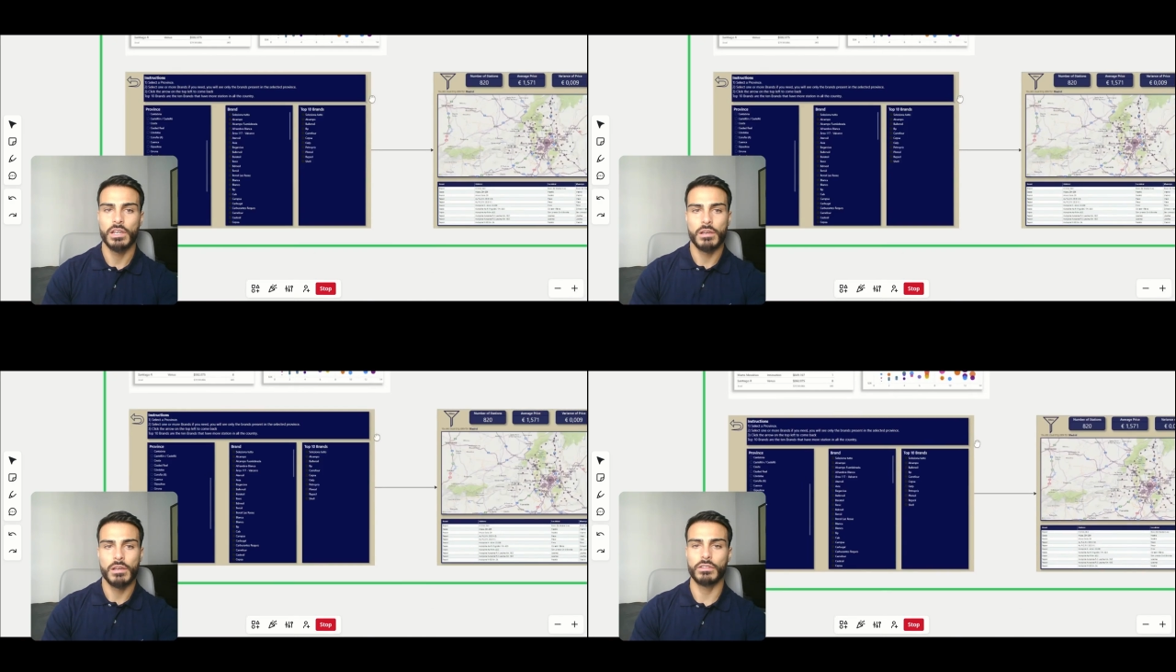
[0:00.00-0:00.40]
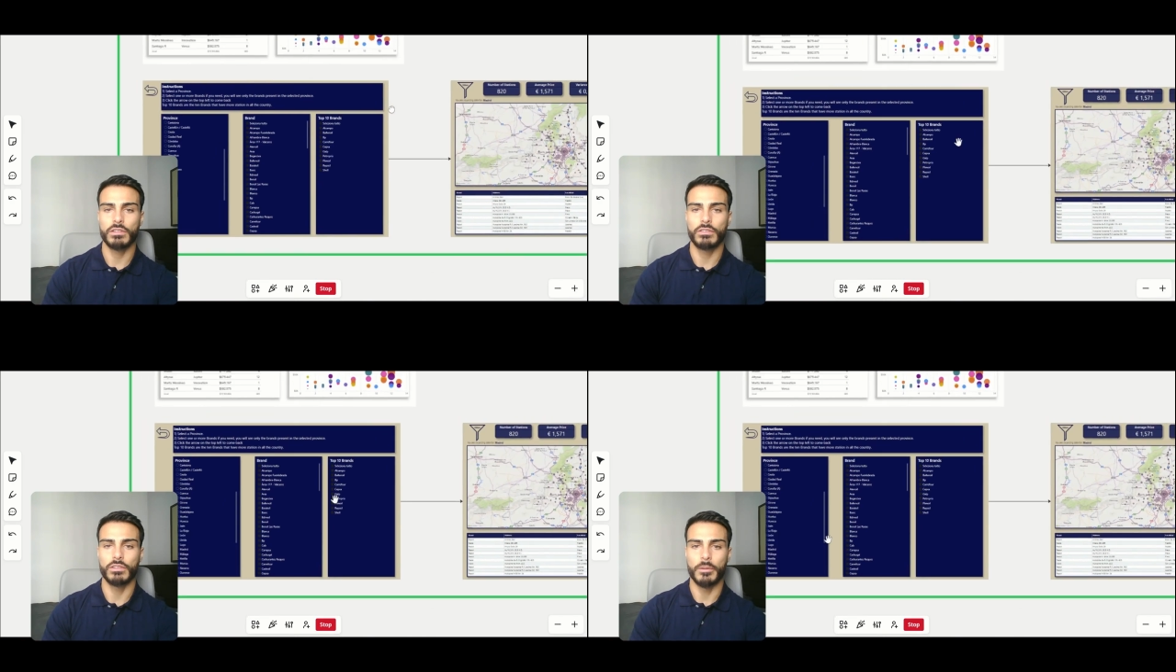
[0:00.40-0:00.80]
But
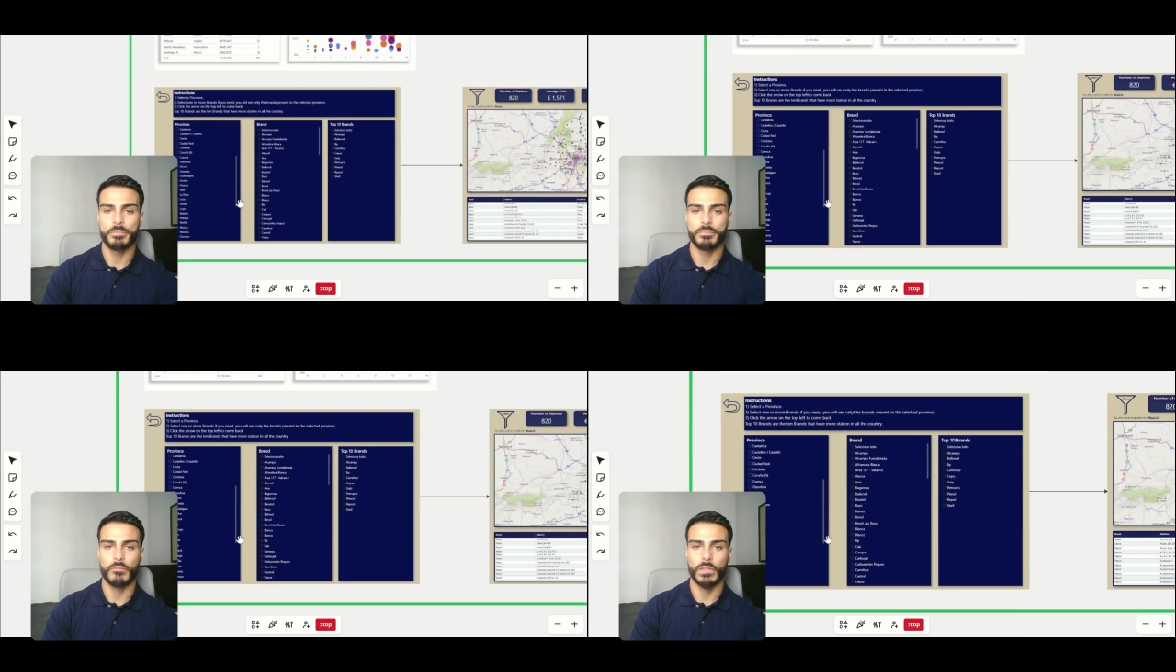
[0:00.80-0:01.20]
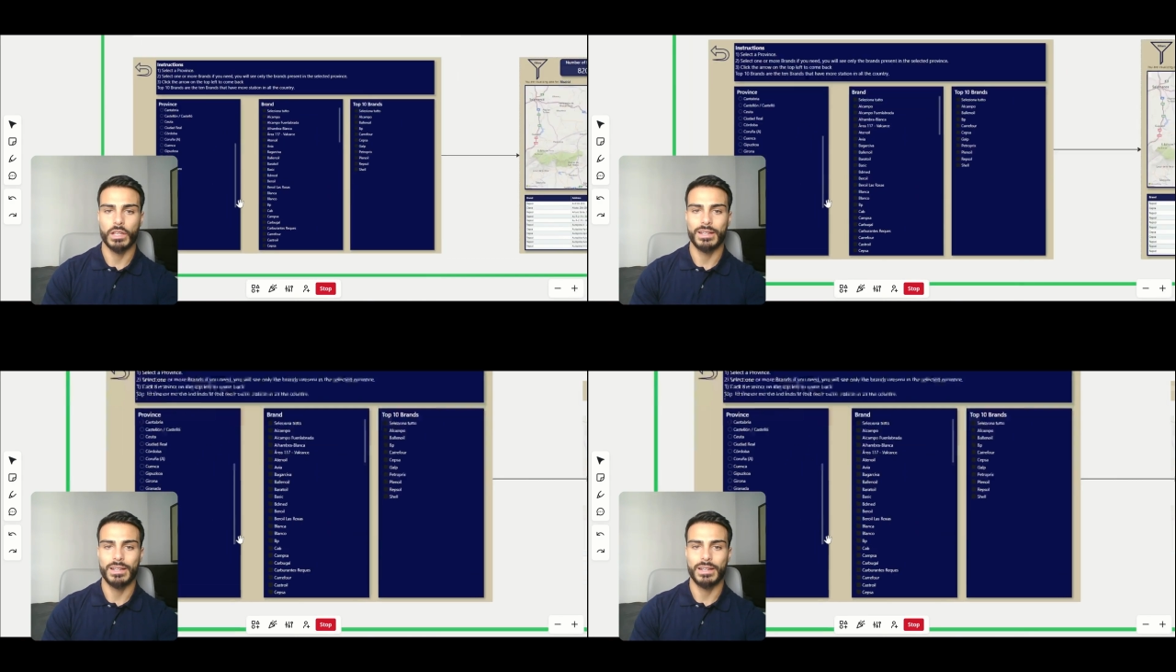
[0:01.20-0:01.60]
also,
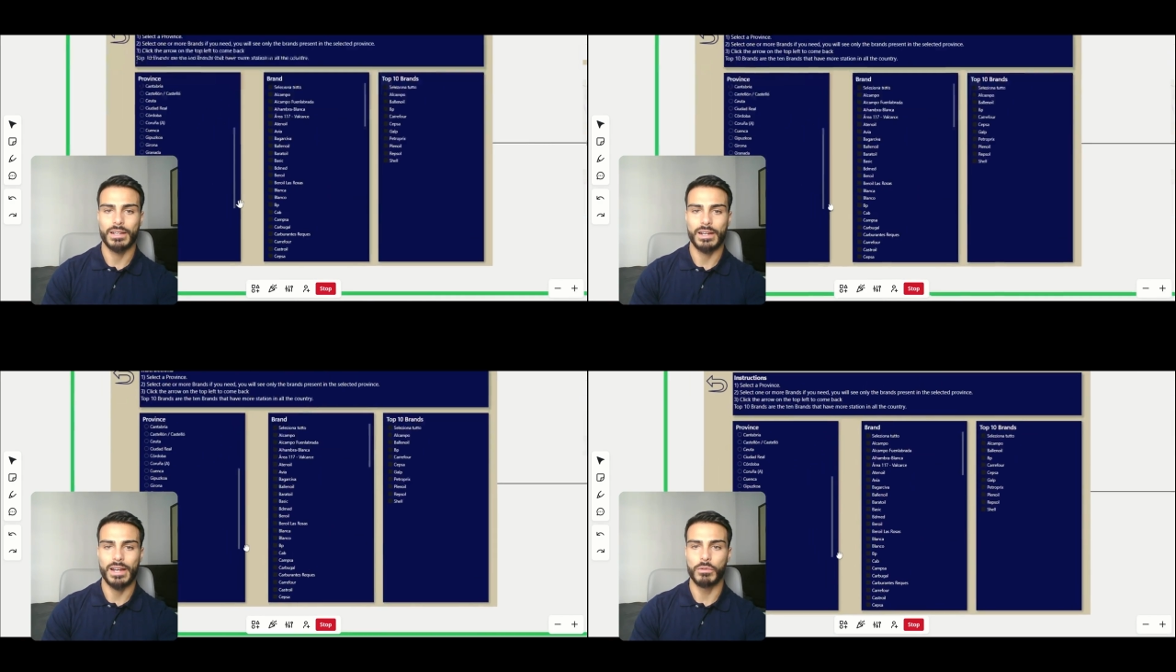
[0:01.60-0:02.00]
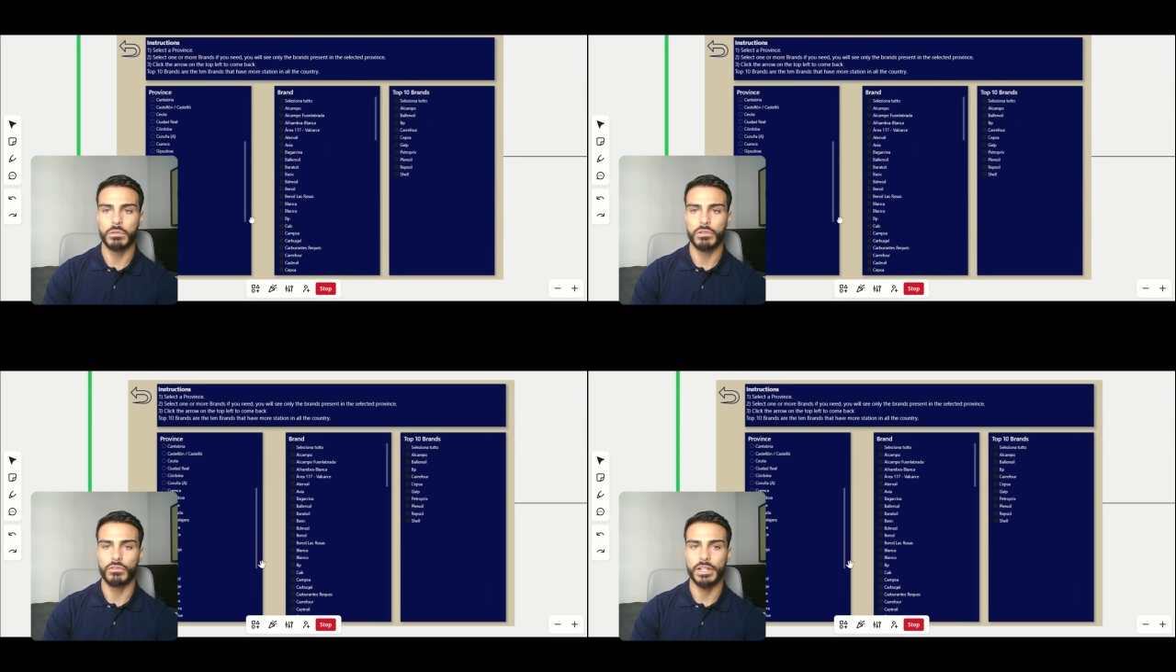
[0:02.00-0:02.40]
I'm
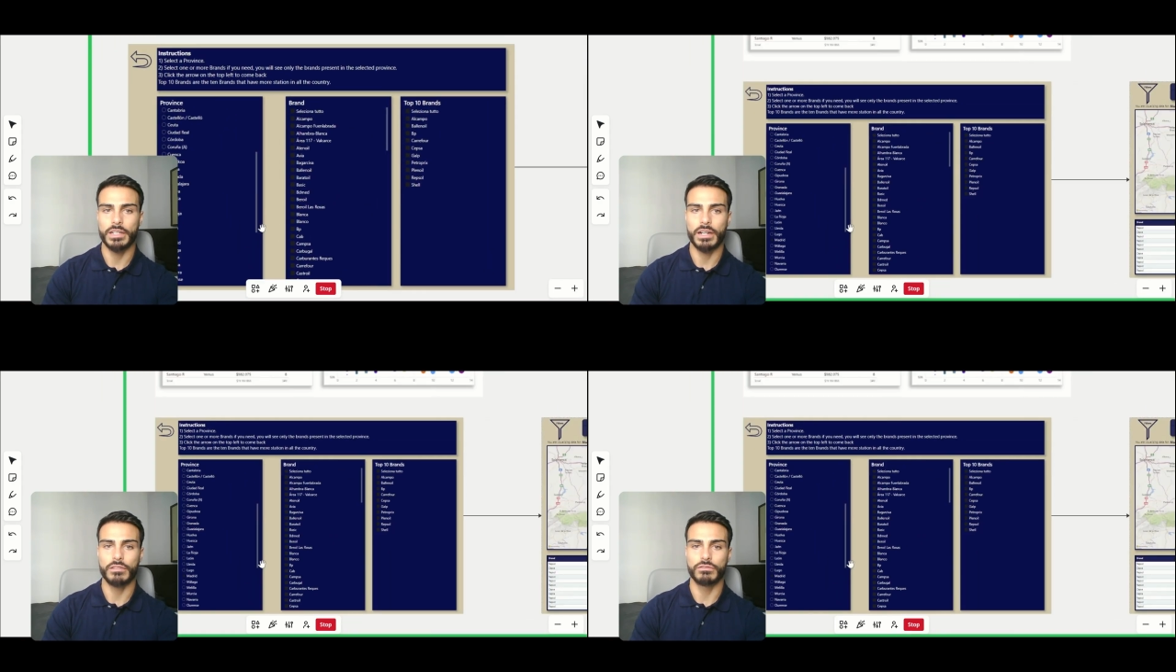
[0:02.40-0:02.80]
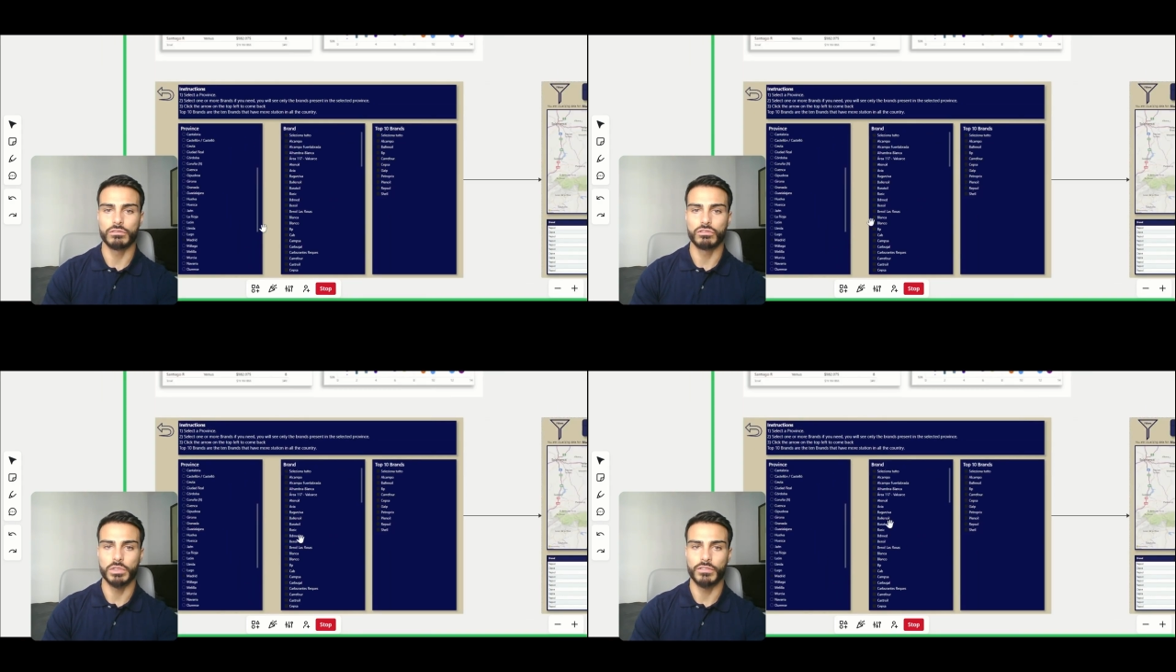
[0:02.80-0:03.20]
always very
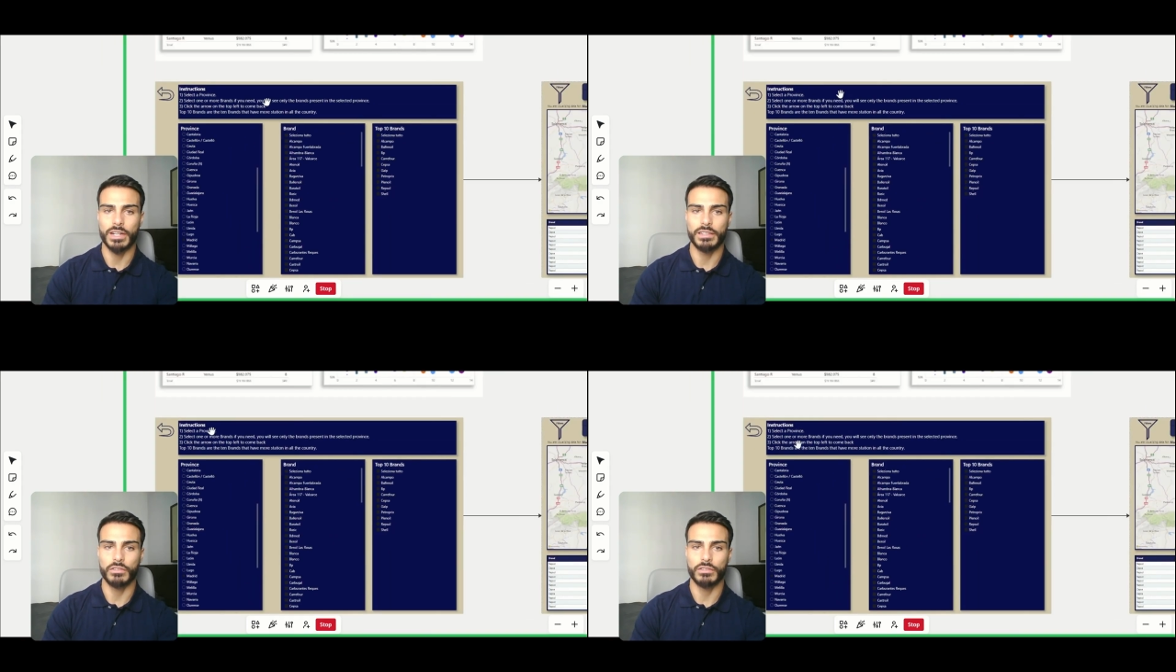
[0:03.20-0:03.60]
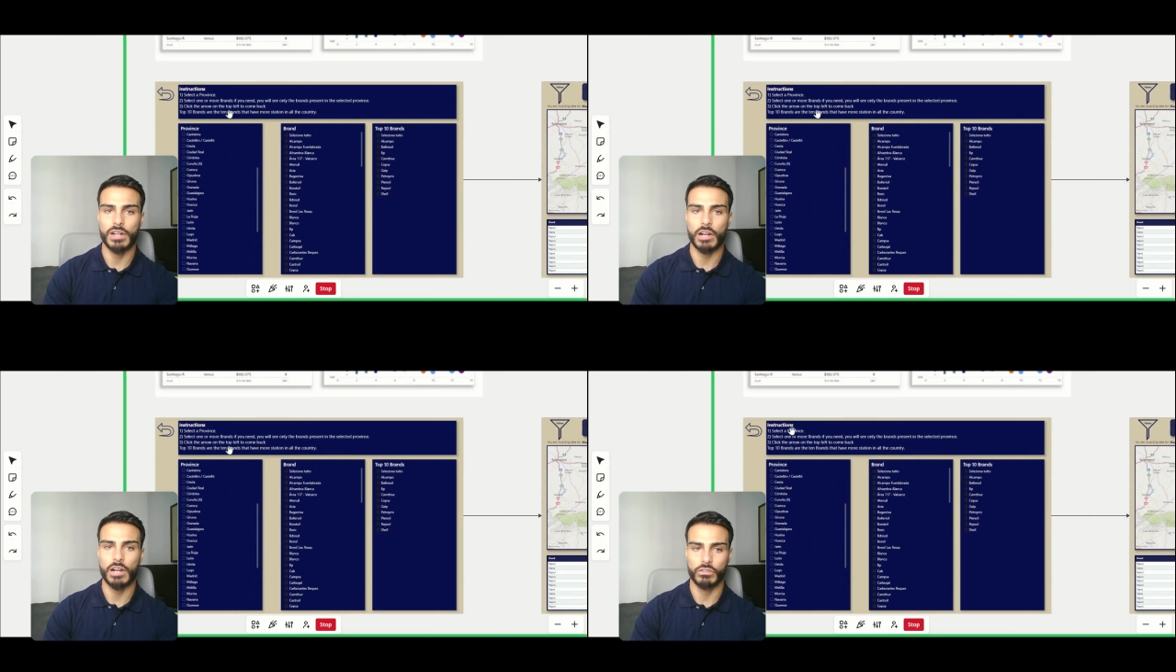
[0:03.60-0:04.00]
careful to provide
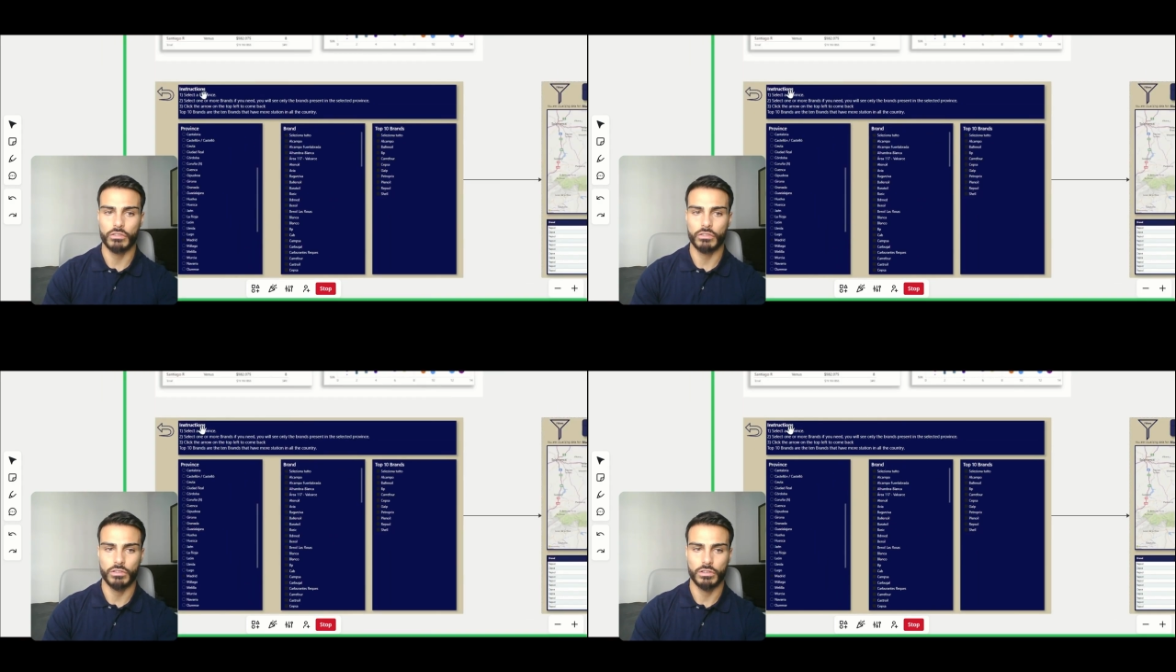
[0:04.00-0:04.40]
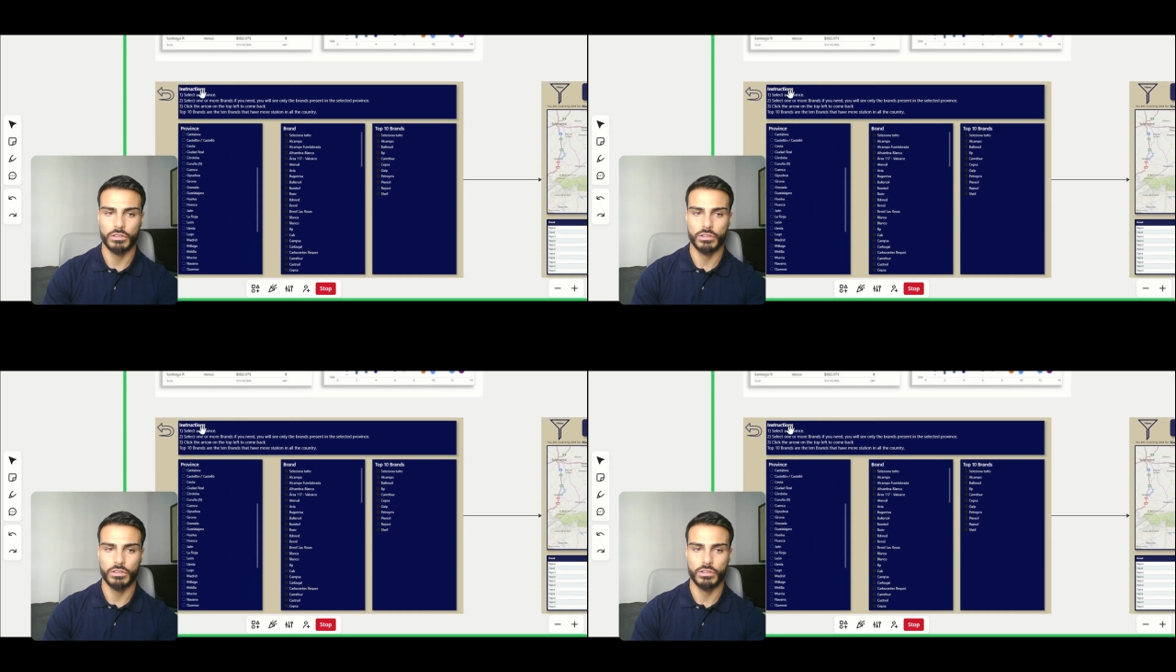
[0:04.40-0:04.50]
instructions.